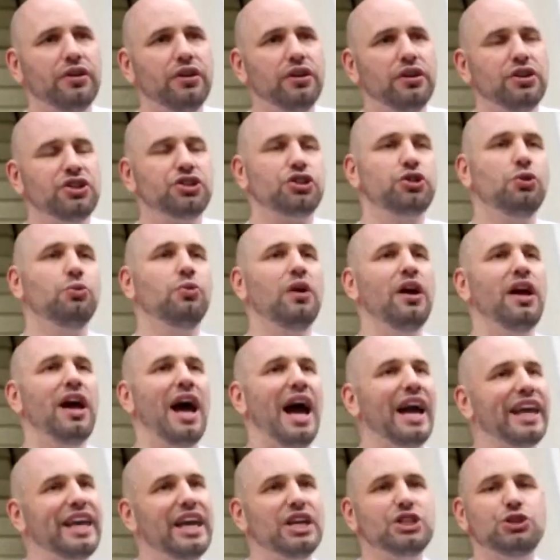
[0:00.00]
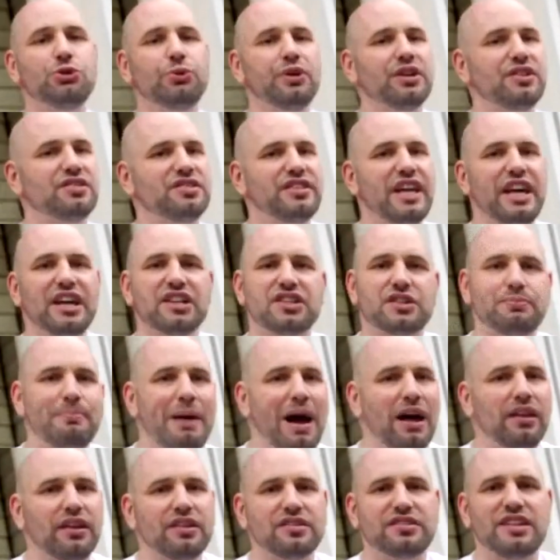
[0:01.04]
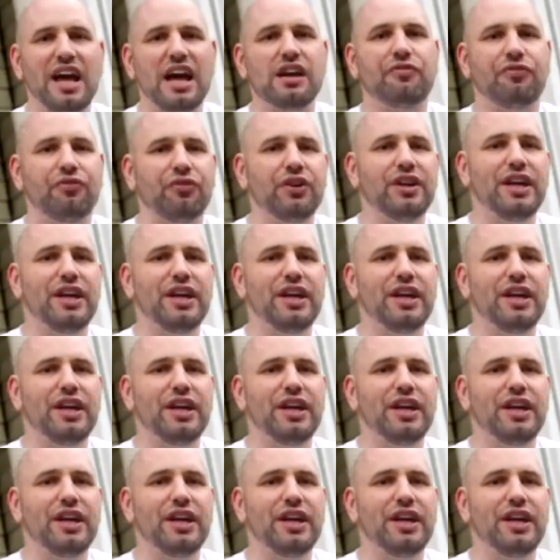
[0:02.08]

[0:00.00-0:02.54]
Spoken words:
Shoot, I guess you could say a smile is like free